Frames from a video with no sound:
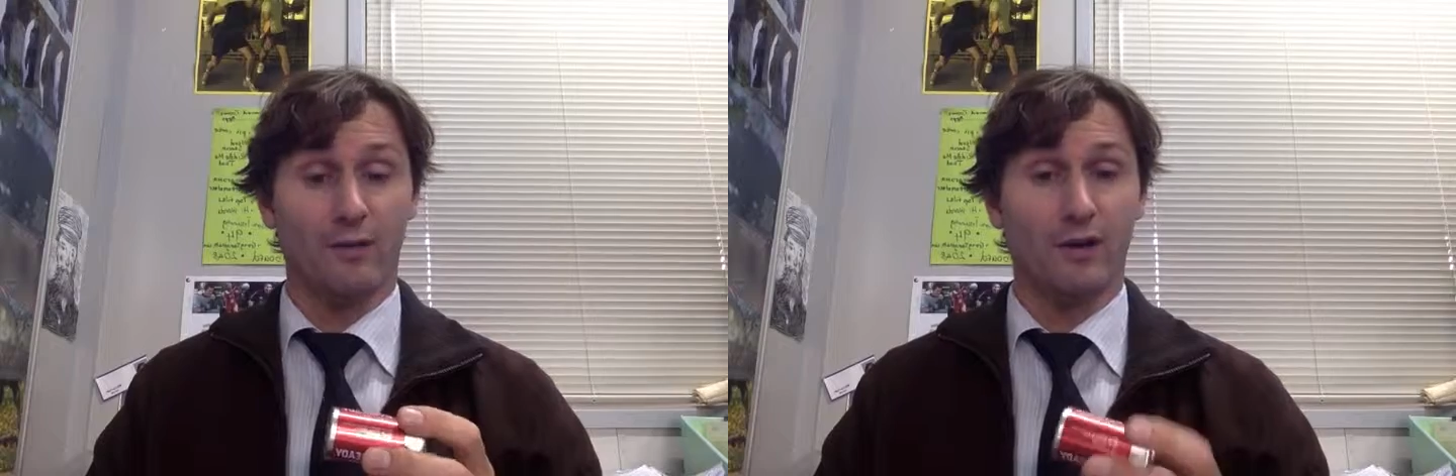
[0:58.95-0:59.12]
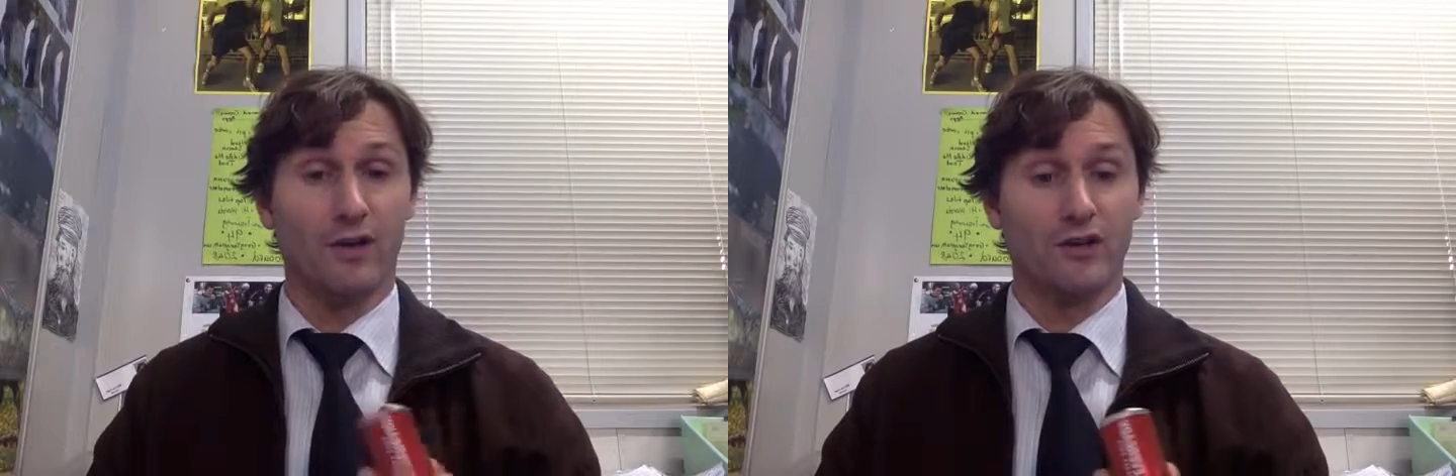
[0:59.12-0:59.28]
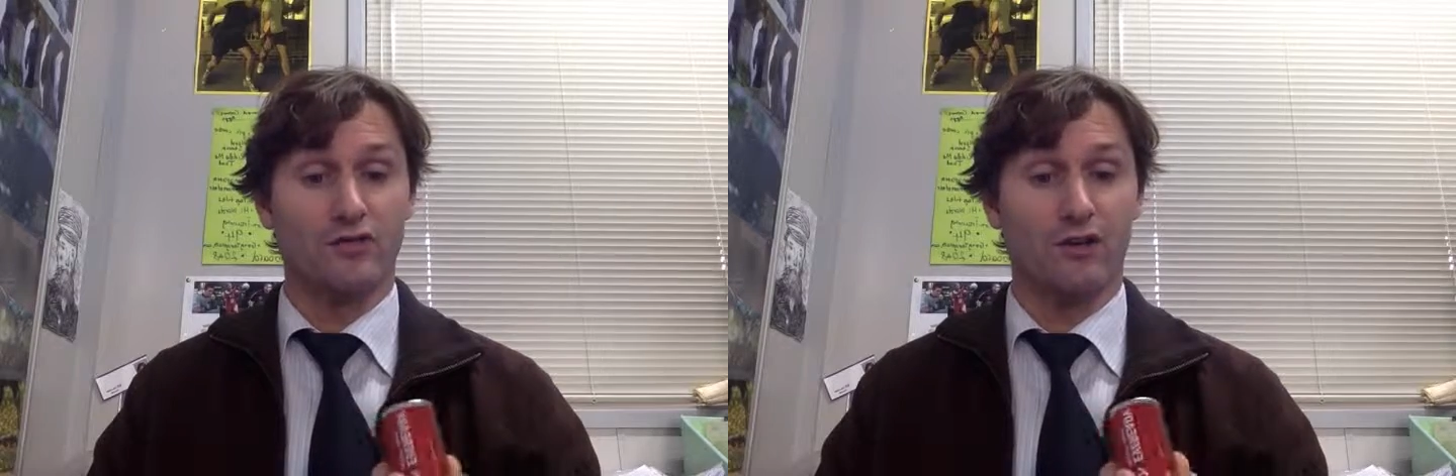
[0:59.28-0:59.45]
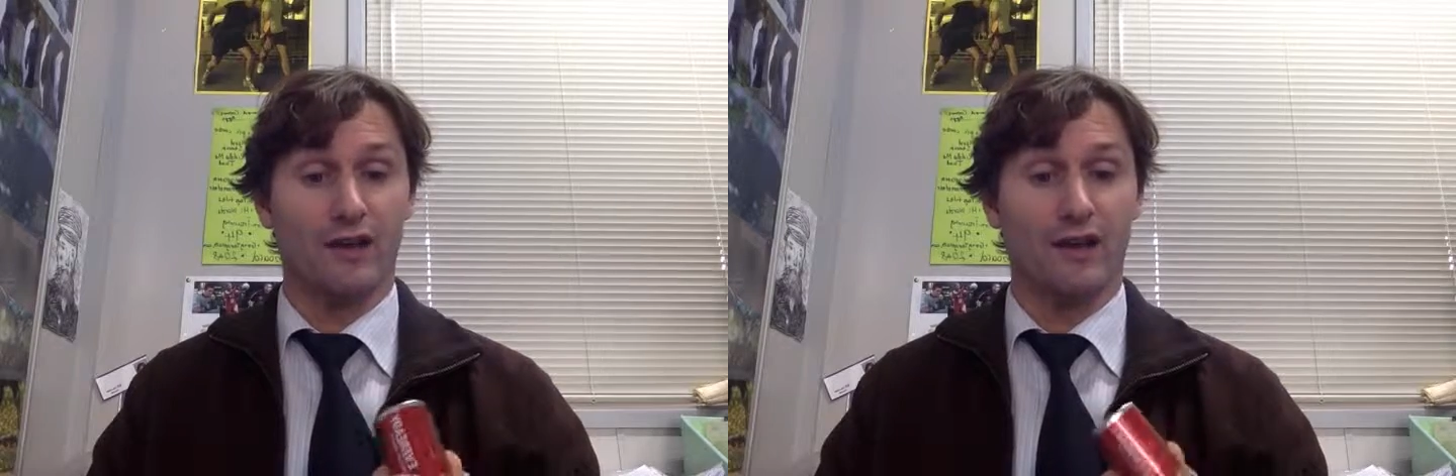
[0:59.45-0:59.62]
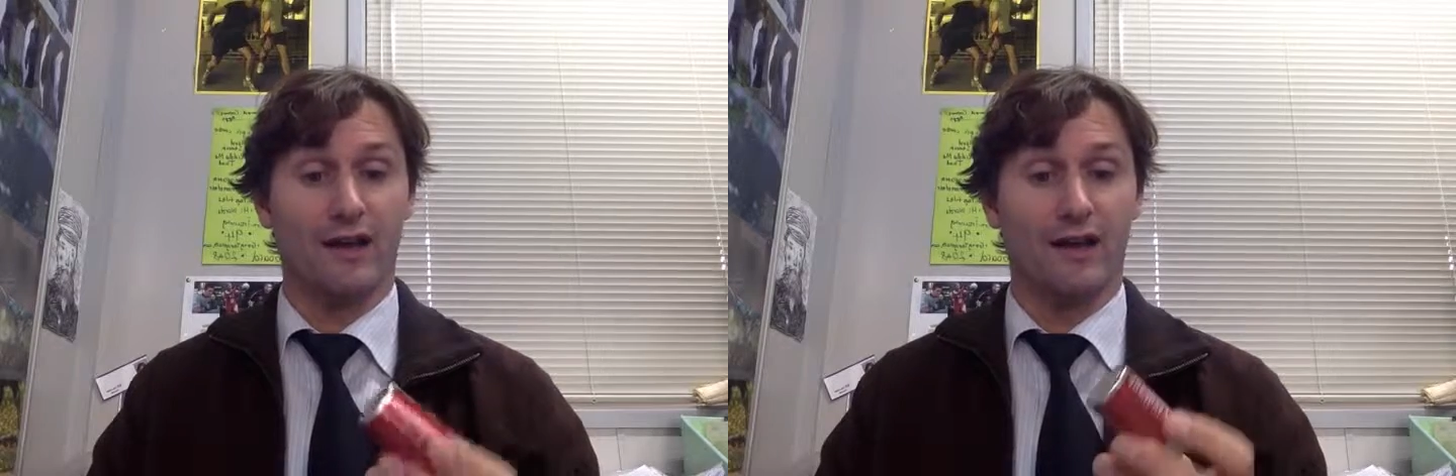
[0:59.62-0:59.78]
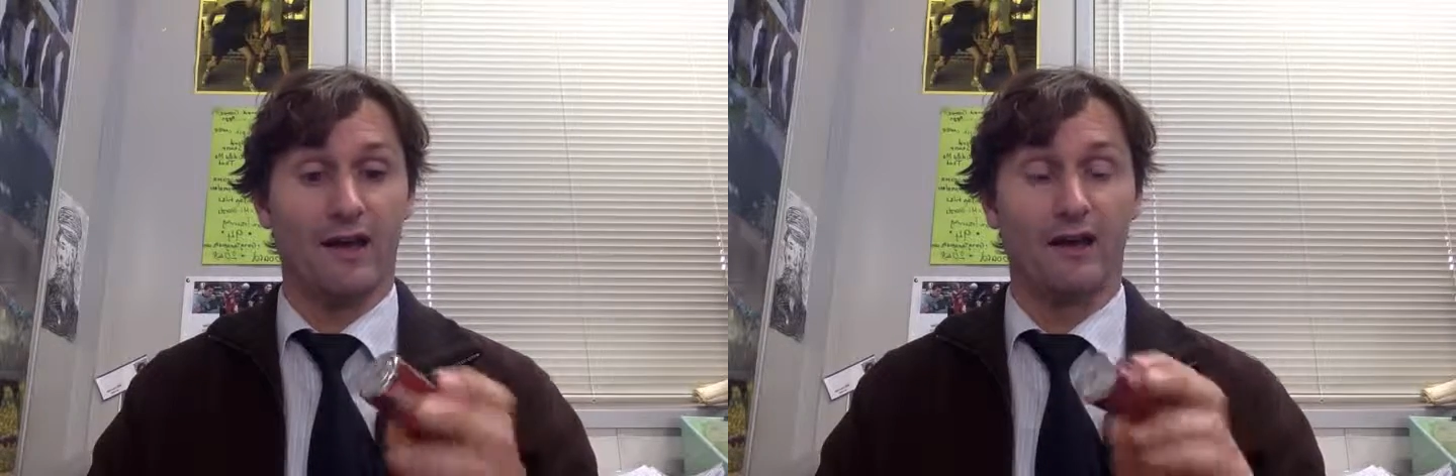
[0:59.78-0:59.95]
We don't try and
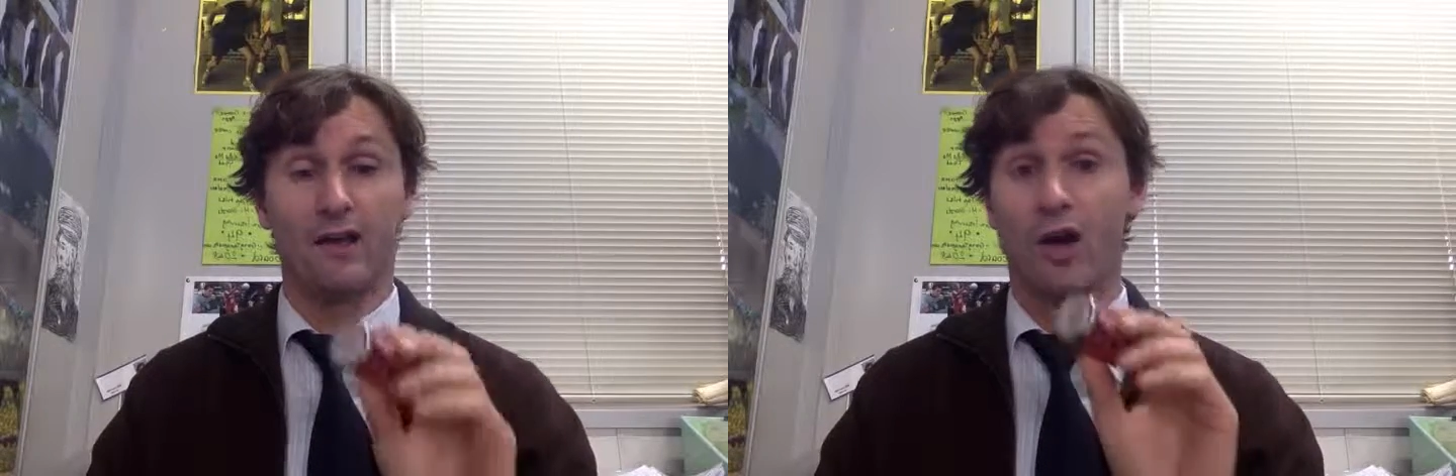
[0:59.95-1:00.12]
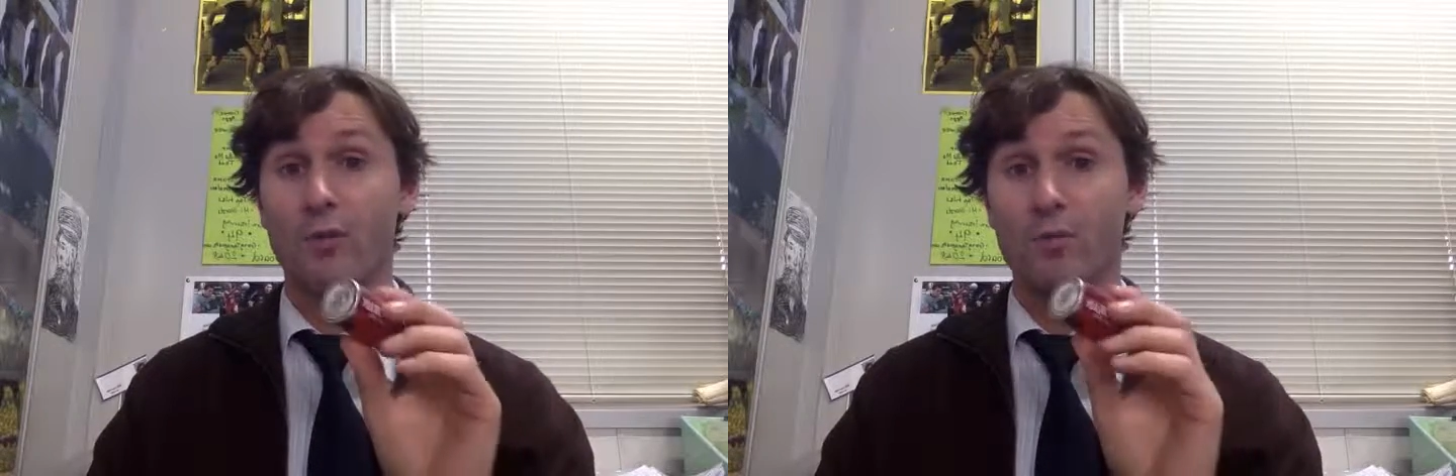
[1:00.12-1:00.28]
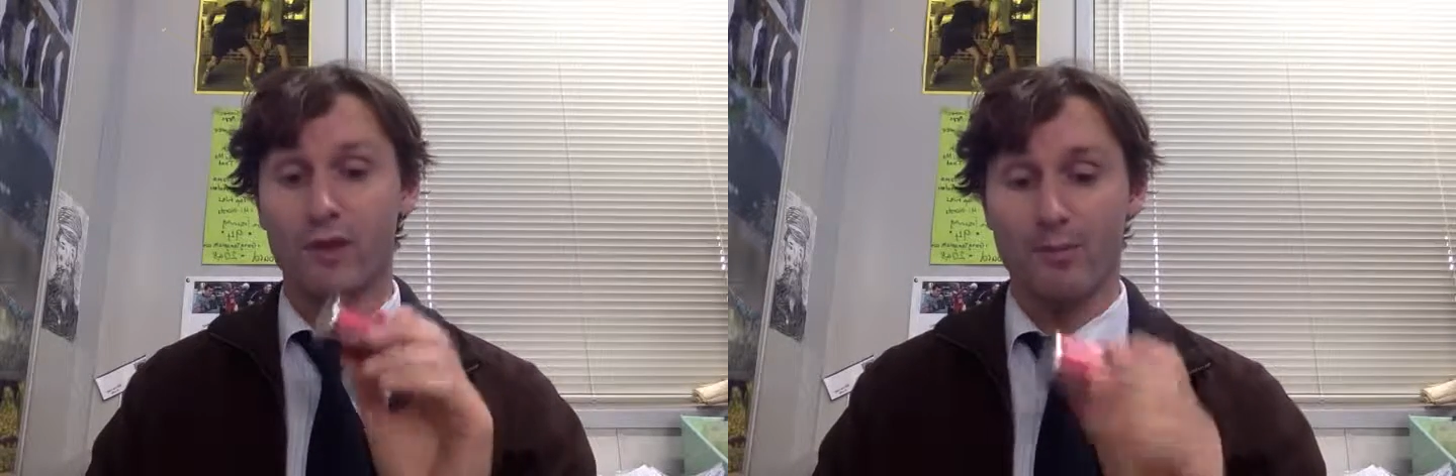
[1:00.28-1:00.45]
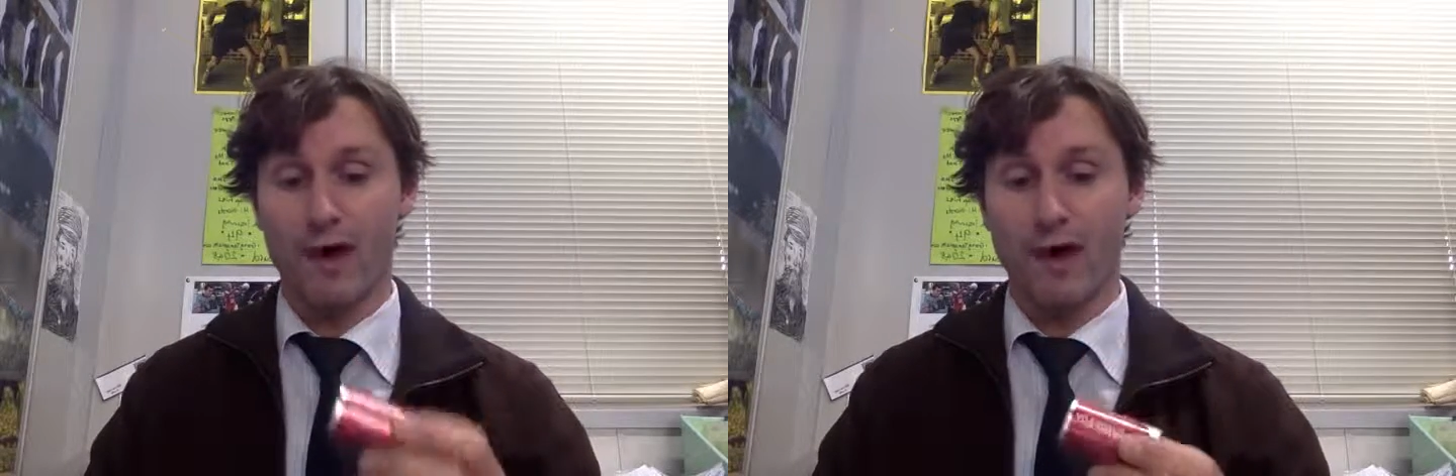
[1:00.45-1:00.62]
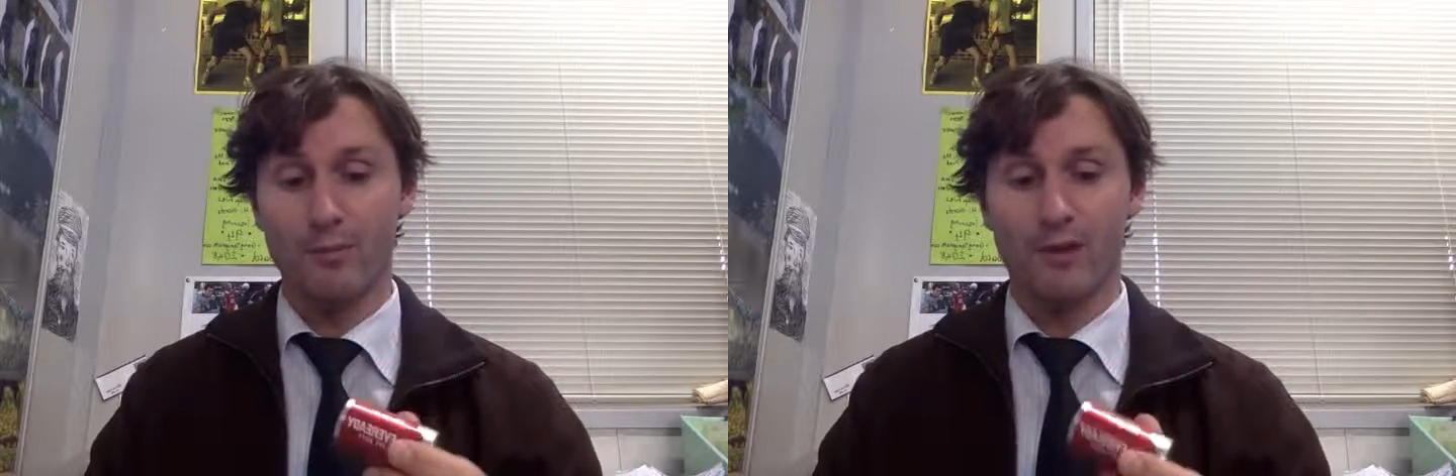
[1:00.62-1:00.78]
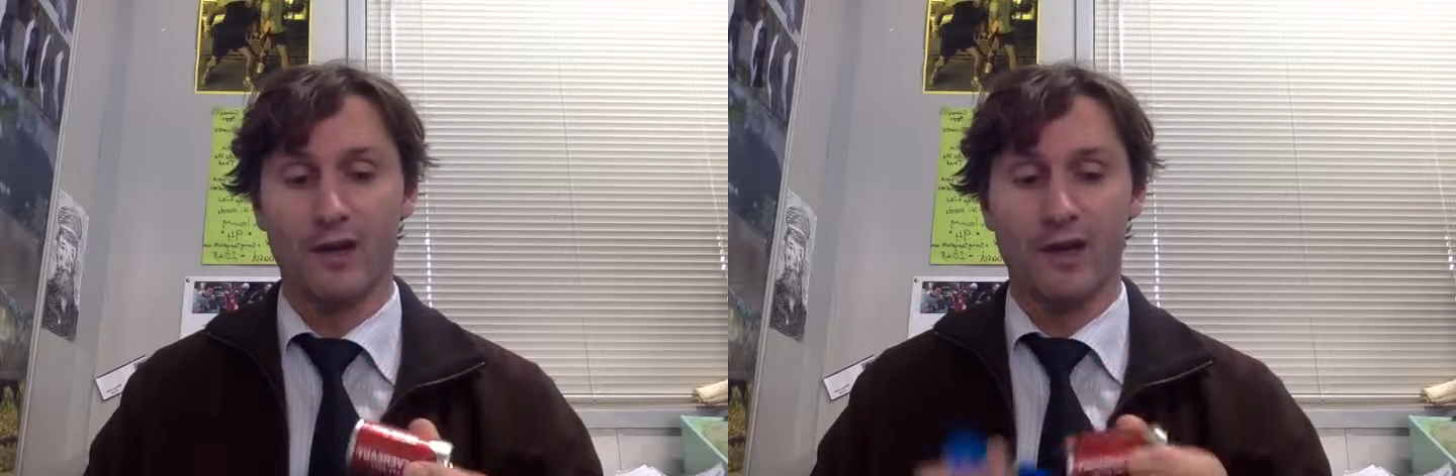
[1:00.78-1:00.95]
open them up